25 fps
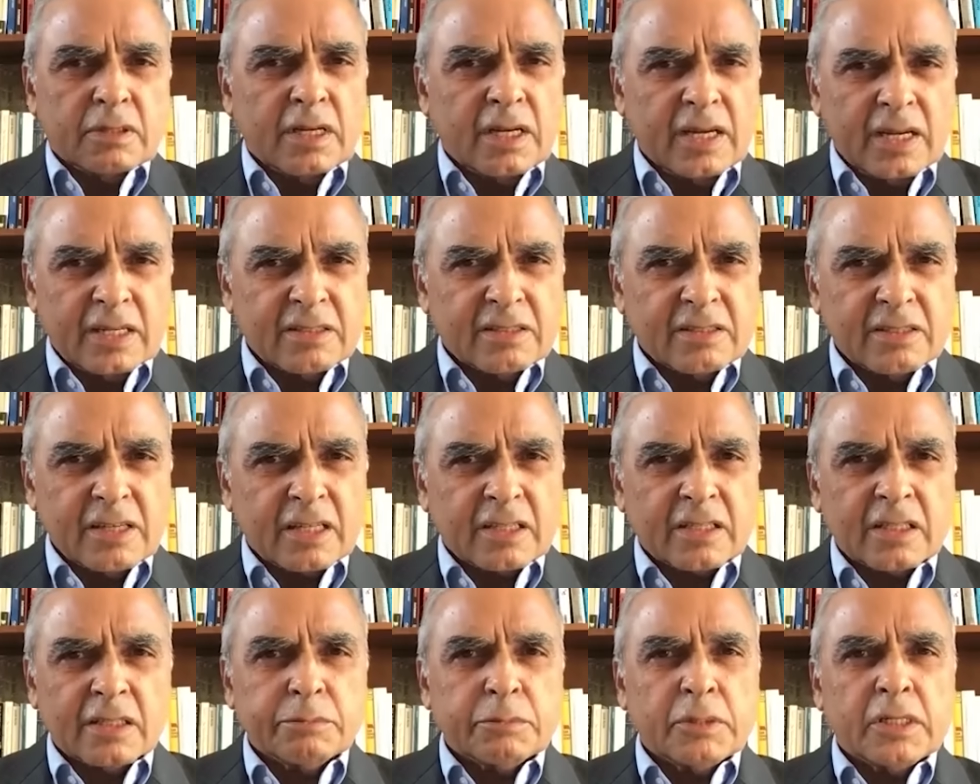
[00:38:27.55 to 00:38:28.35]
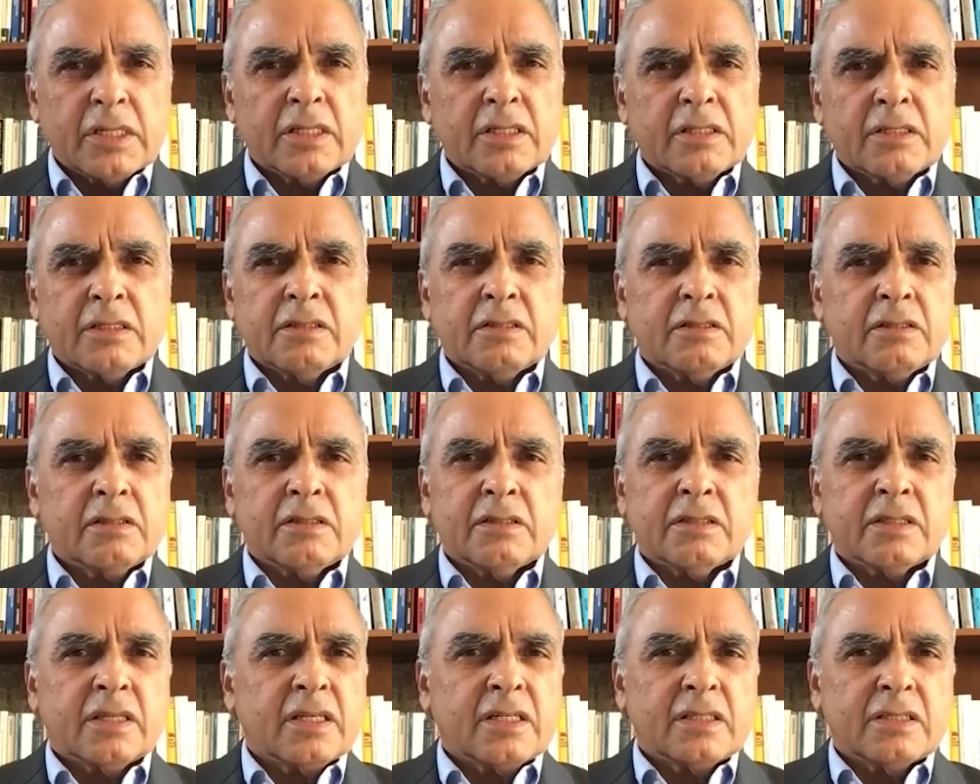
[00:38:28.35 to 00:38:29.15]
had
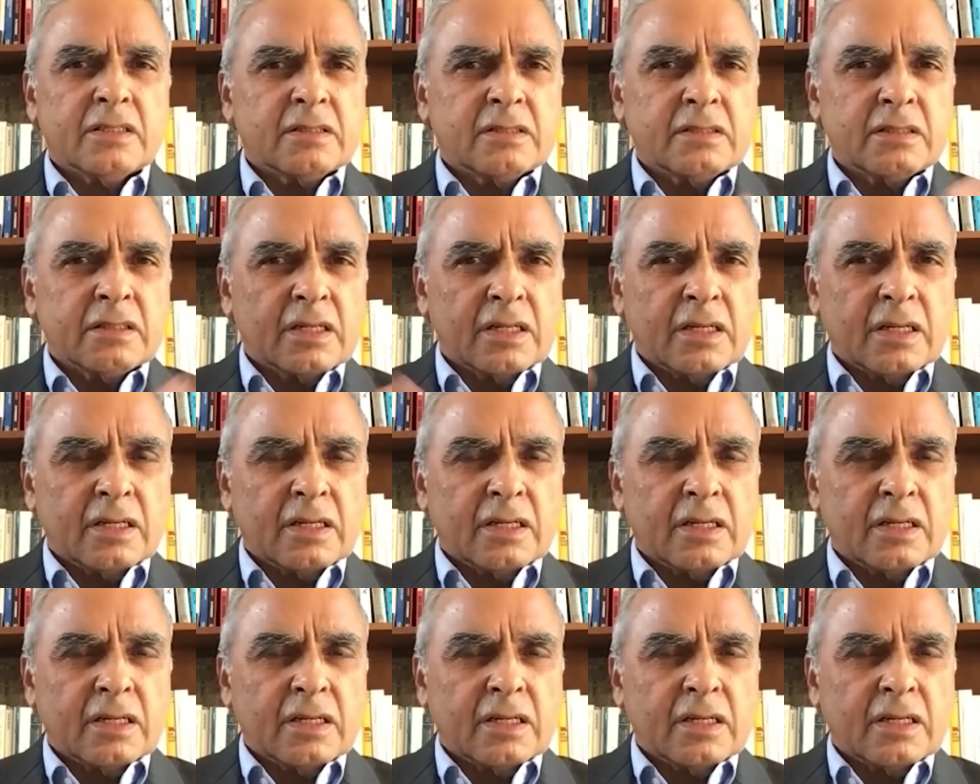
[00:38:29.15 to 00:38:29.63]
settlements and